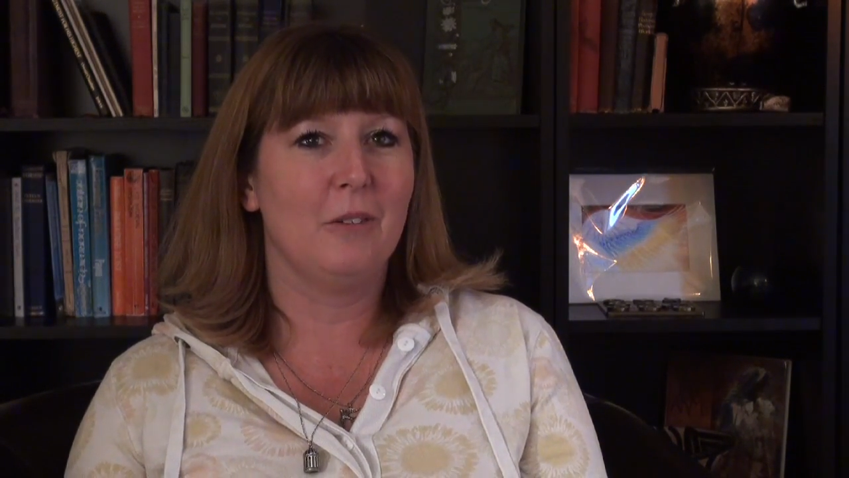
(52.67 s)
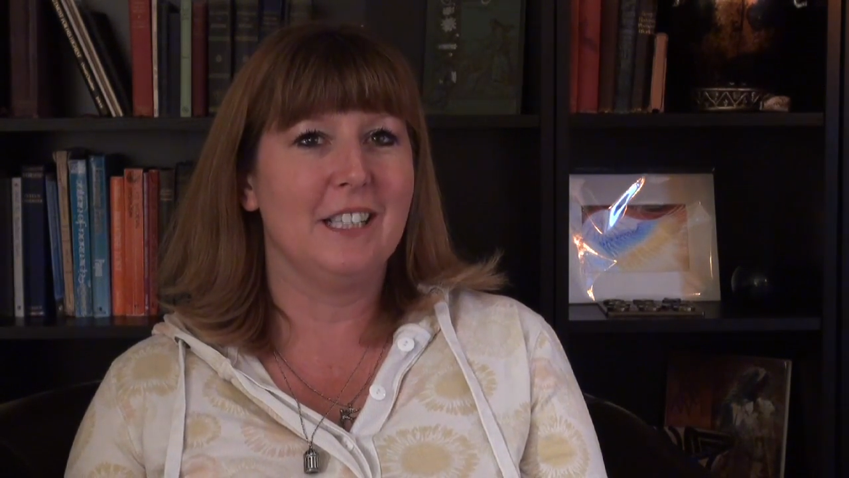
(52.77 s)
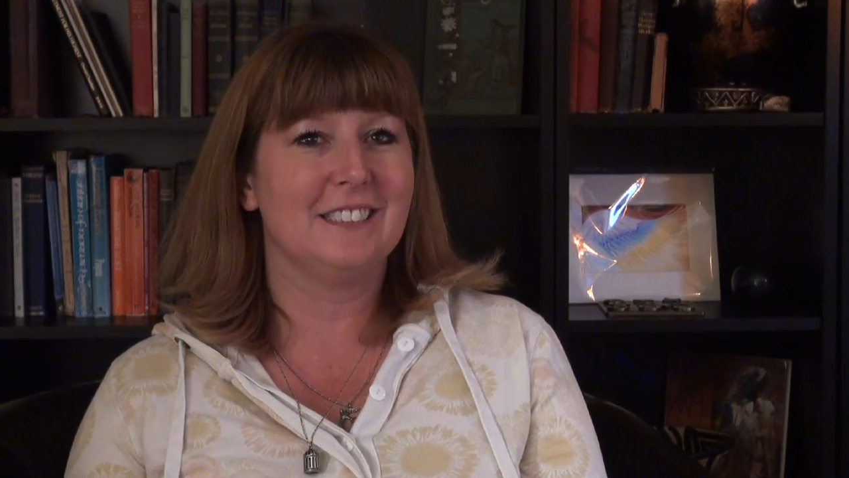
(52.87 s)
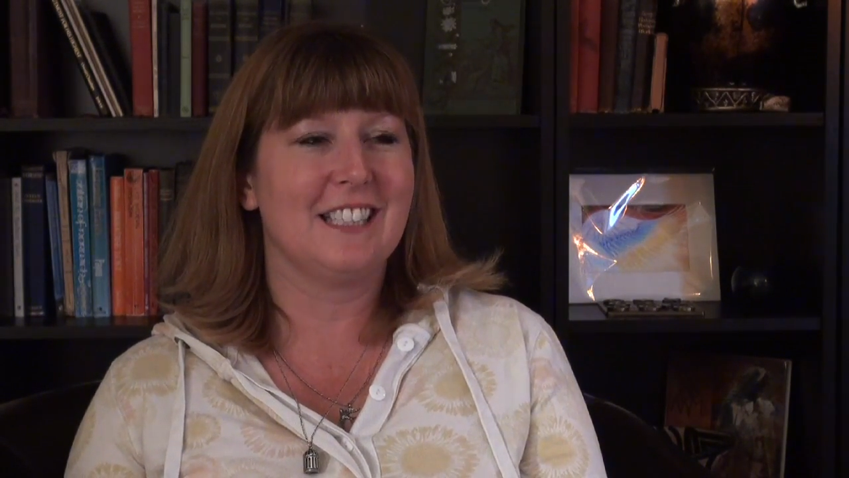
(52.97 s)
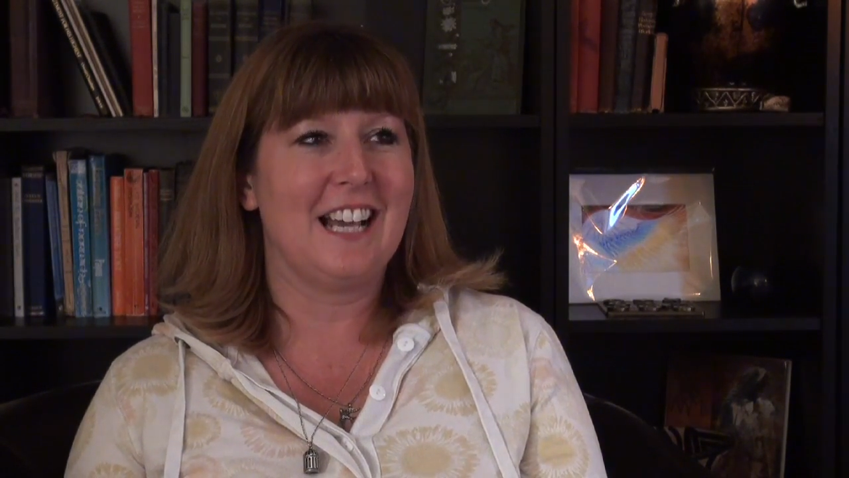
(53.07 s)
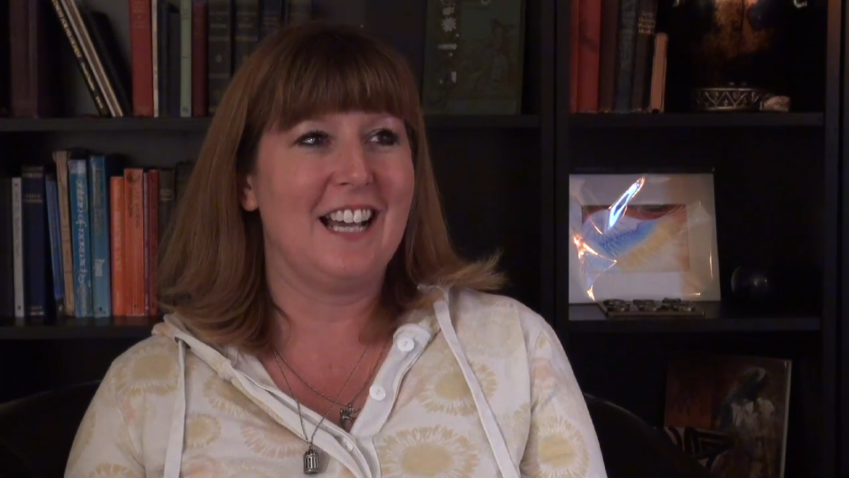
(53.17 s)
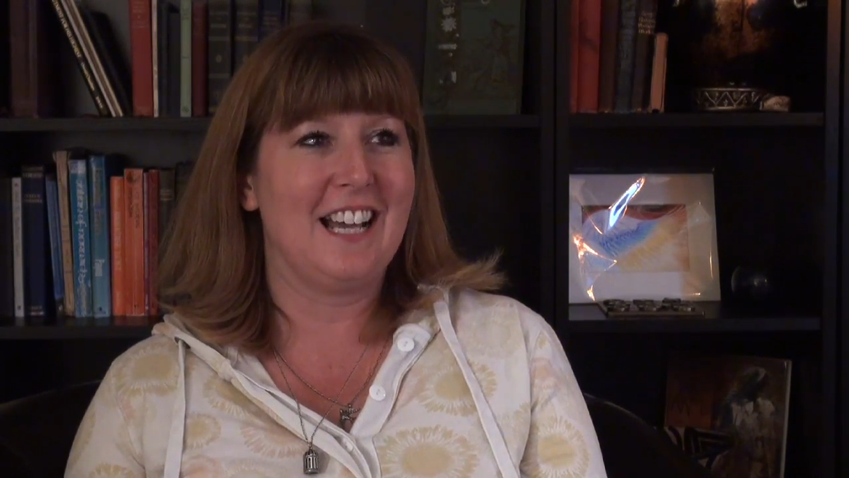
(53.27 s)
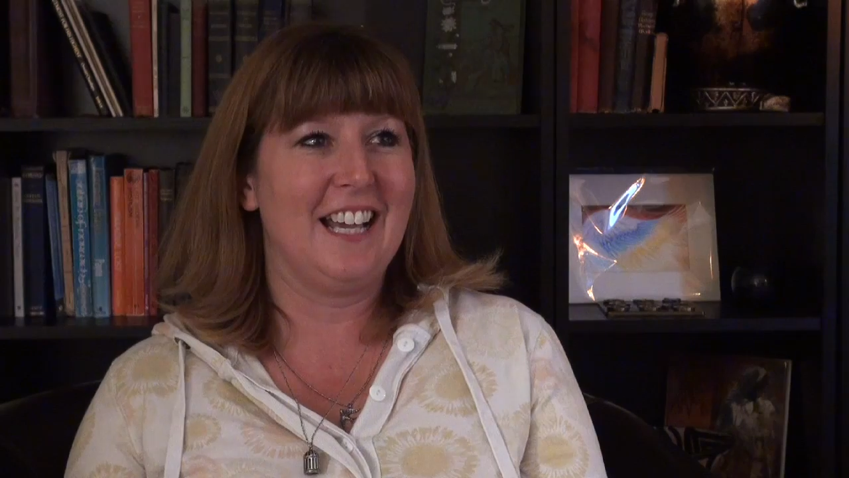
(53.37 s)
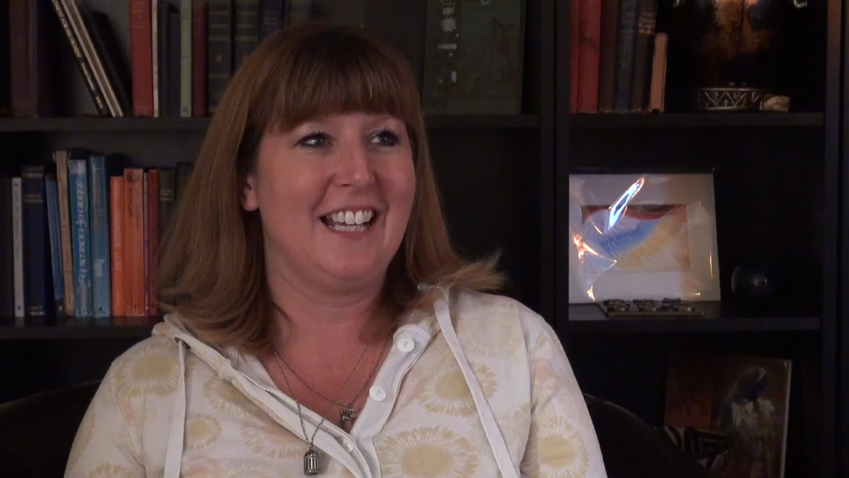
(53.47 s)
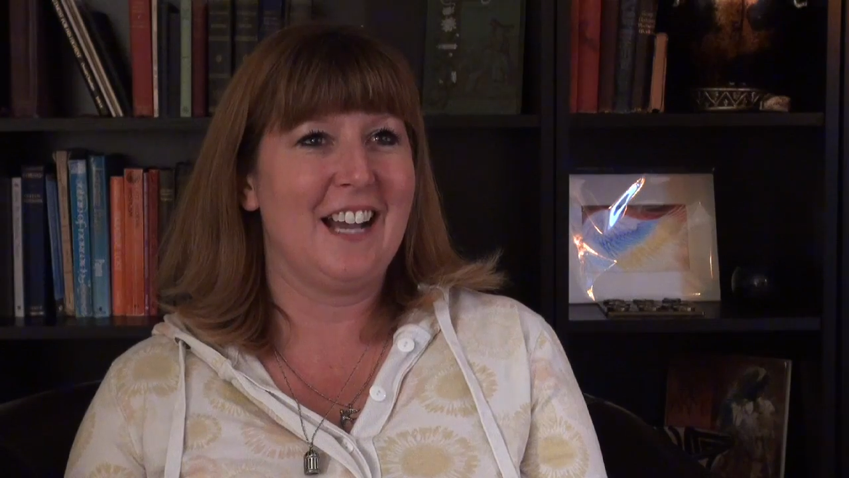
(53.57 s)
was
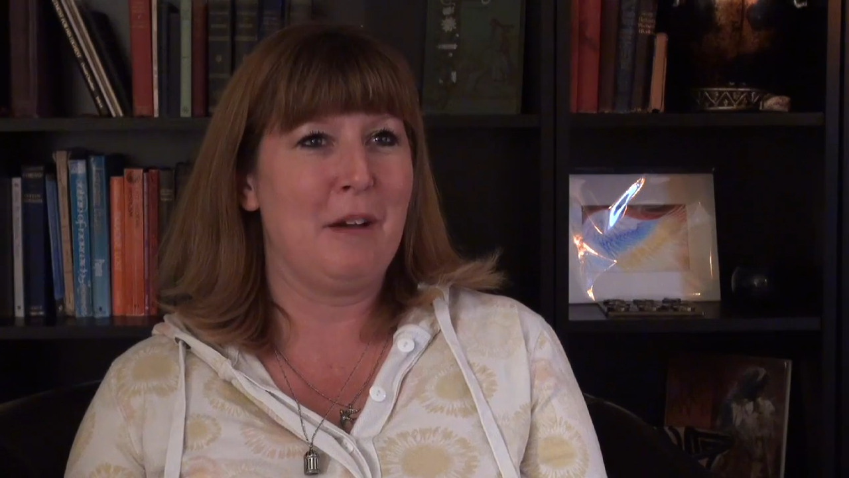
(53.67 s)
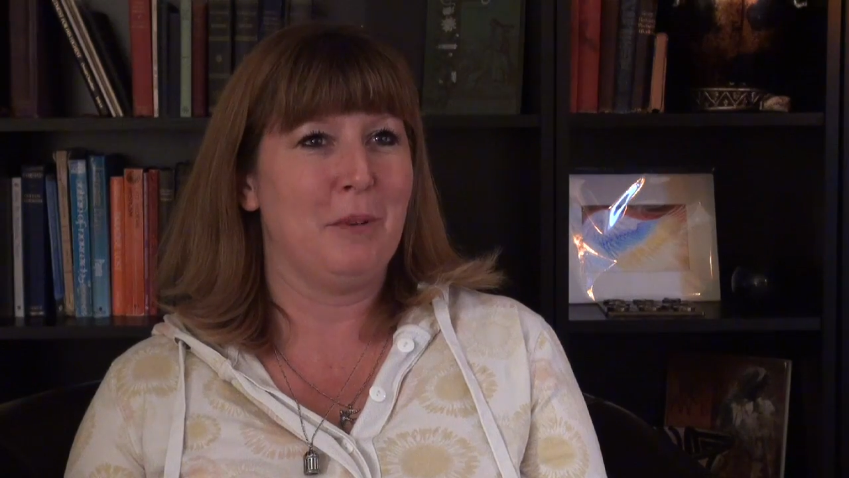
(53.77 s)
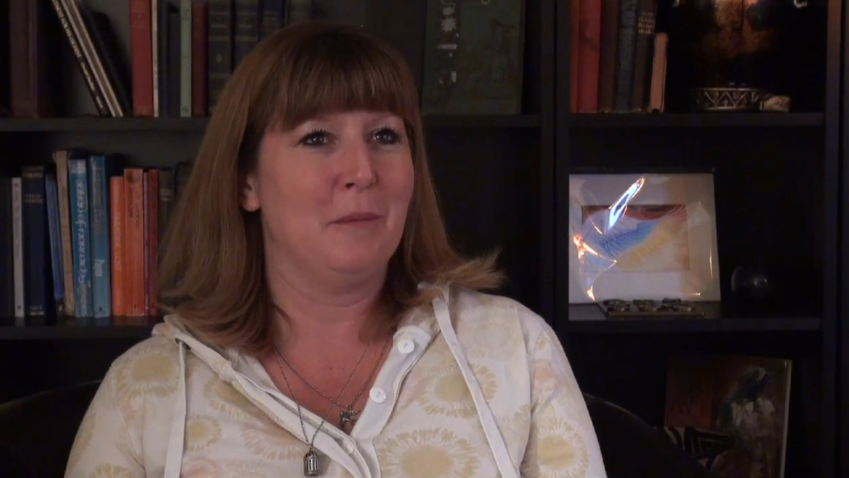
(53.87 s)
I got